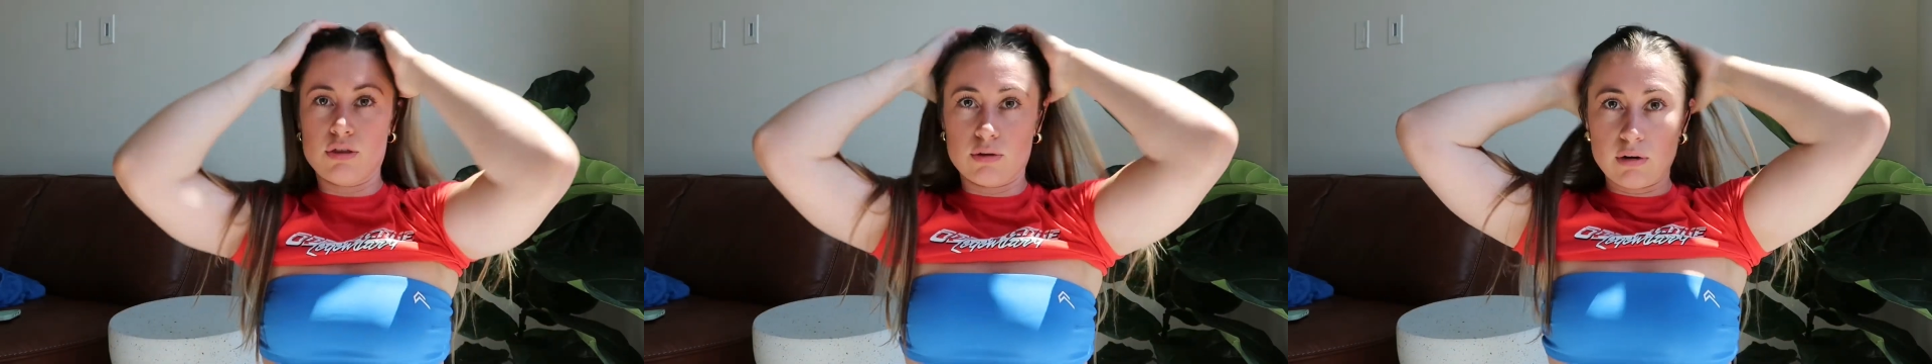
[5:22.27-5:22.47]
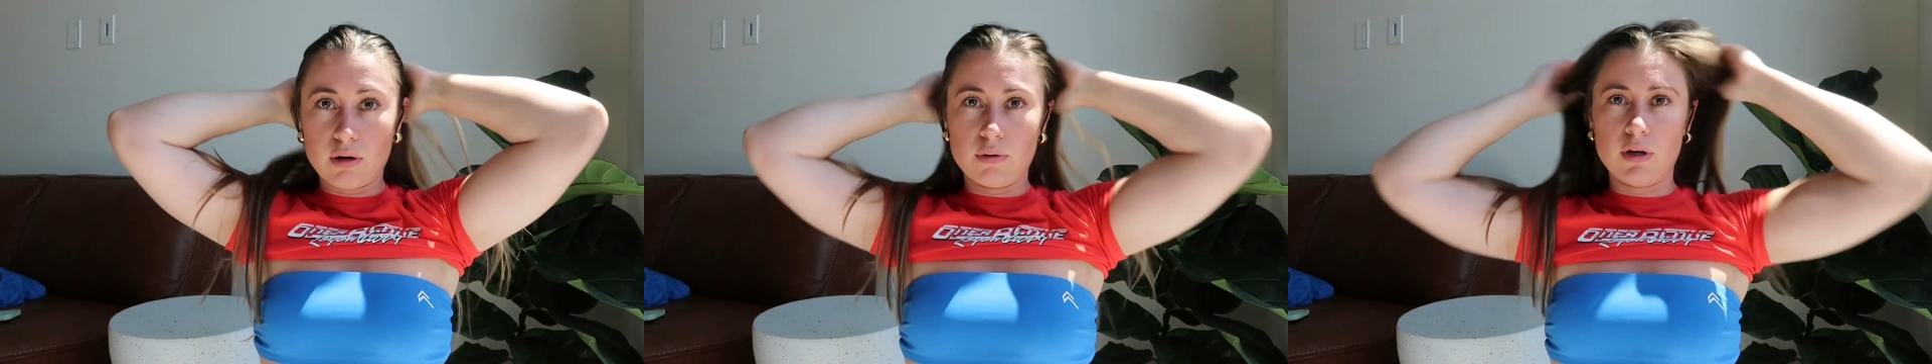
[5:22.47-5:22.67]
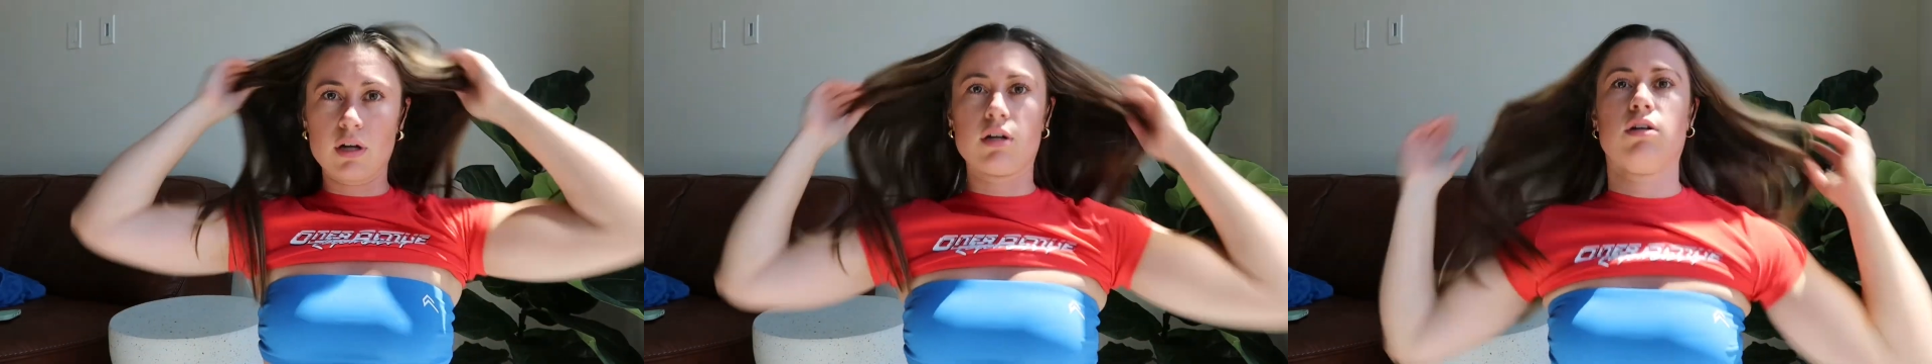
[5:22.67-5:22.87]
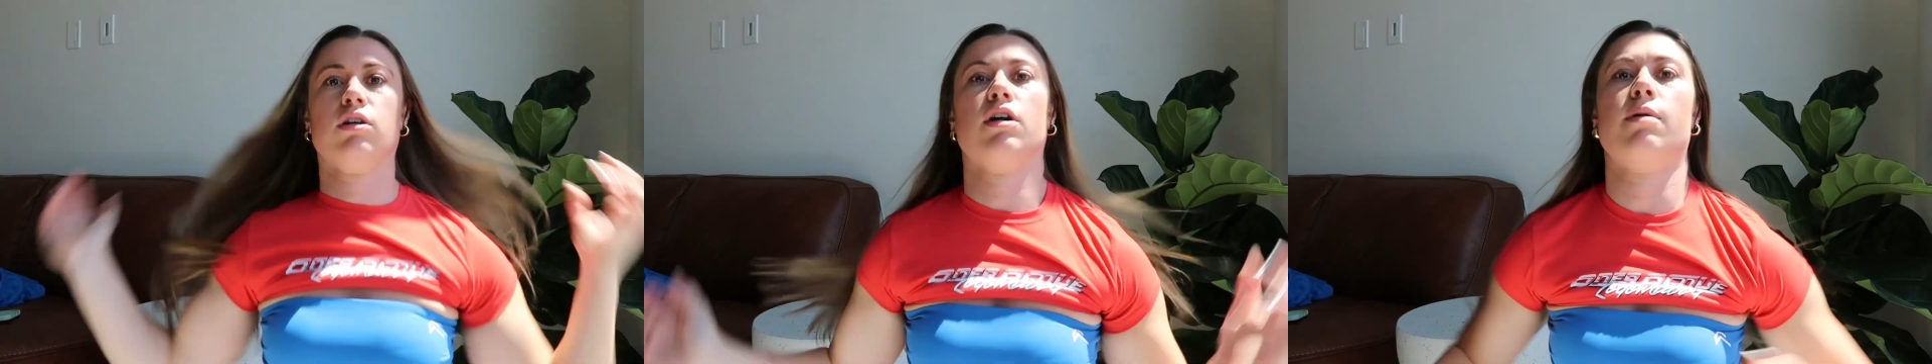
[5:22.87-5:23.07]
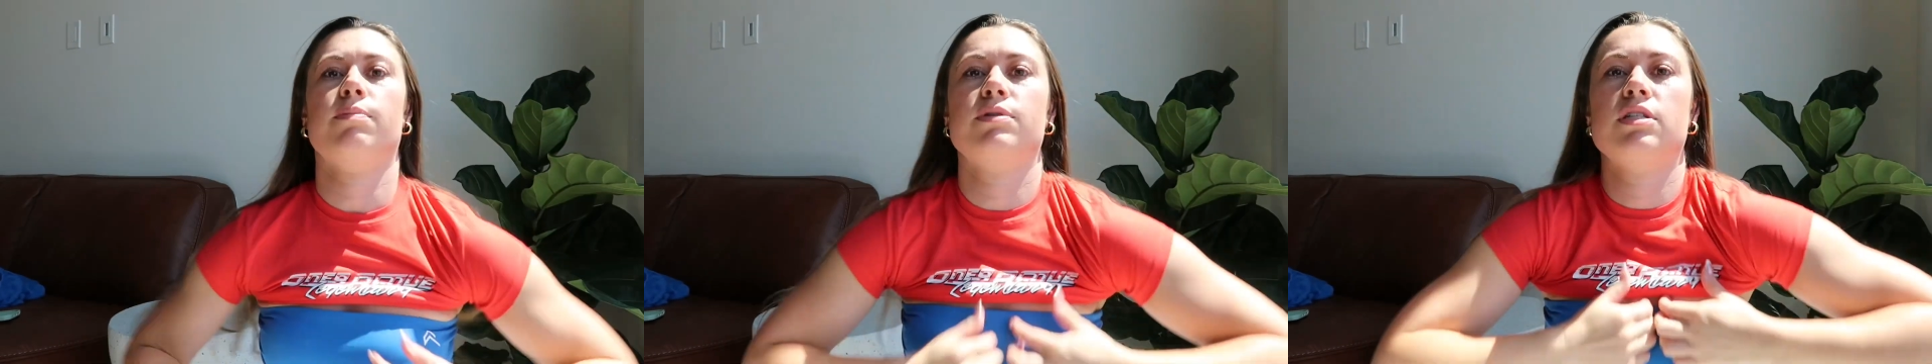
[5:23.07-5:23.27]
throw on a
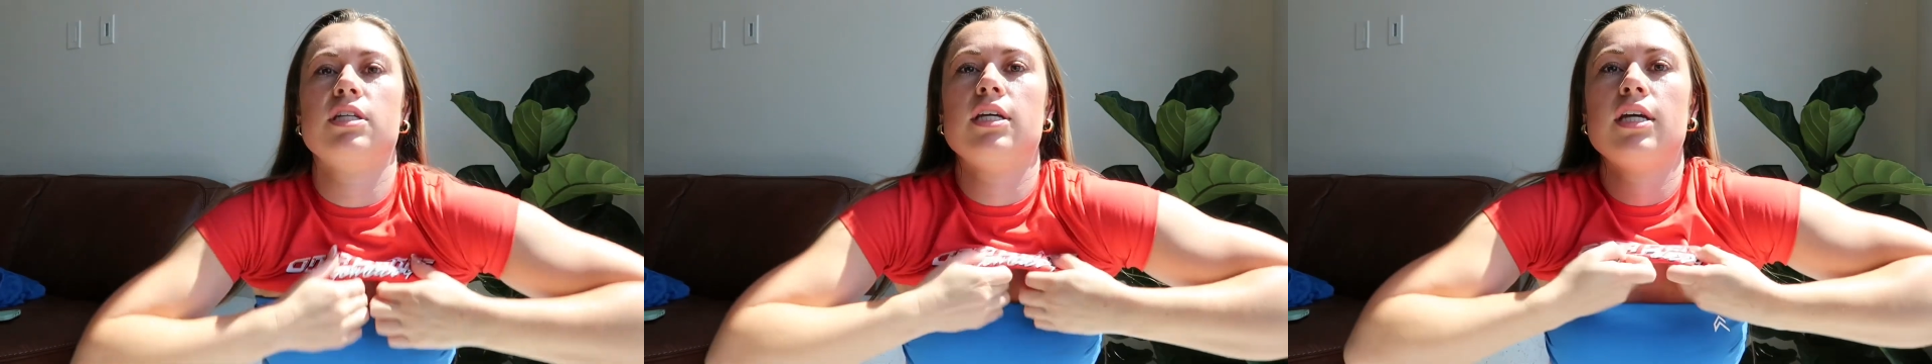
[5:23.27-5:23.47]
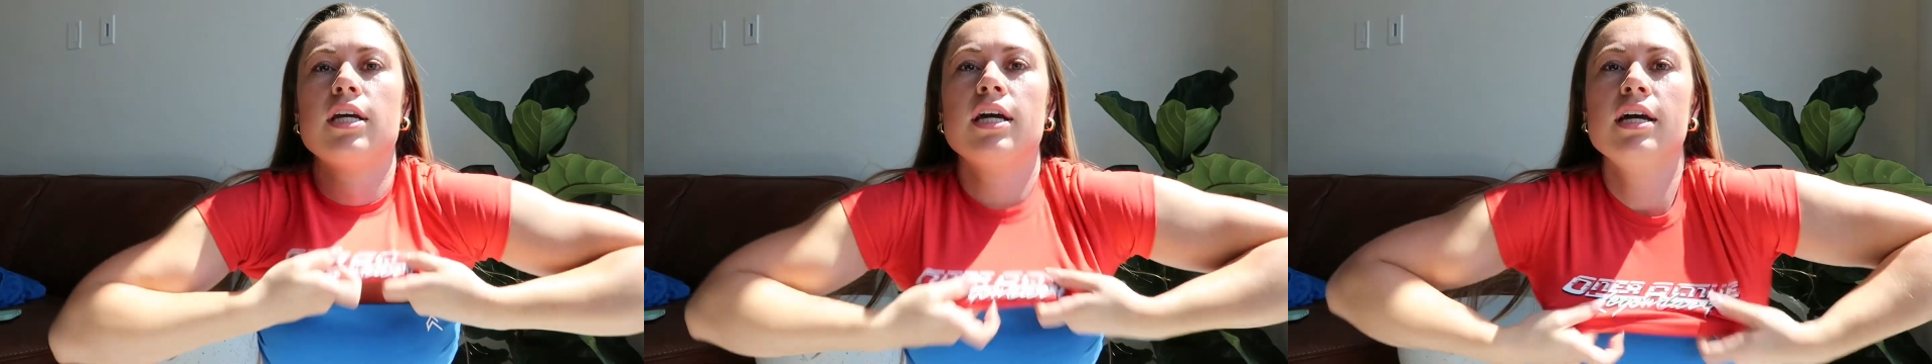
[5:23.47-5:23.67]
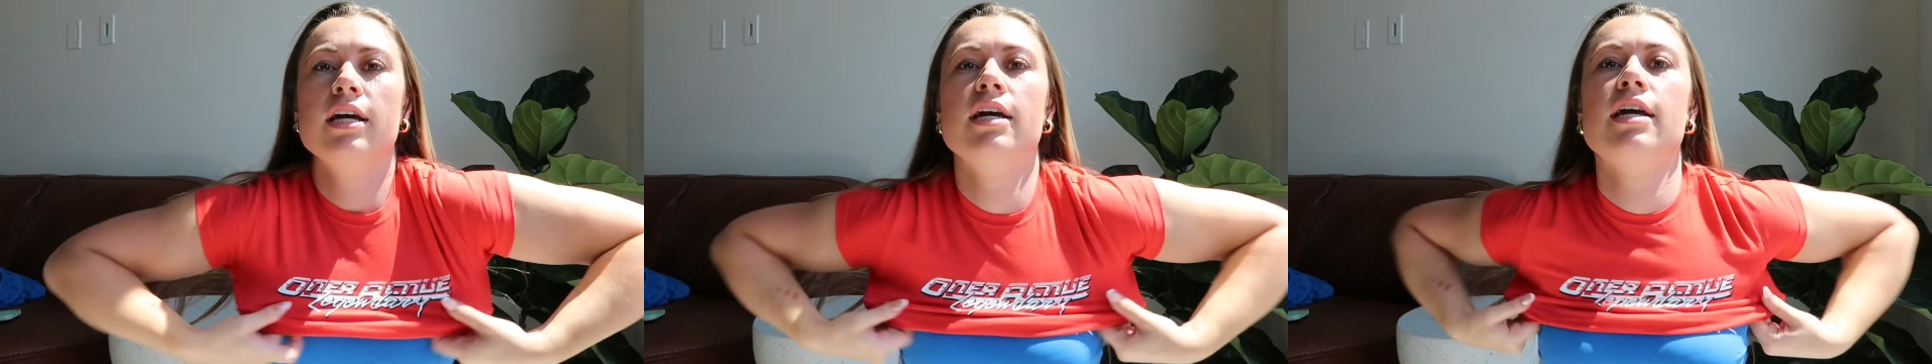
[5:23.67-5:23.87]
crop tee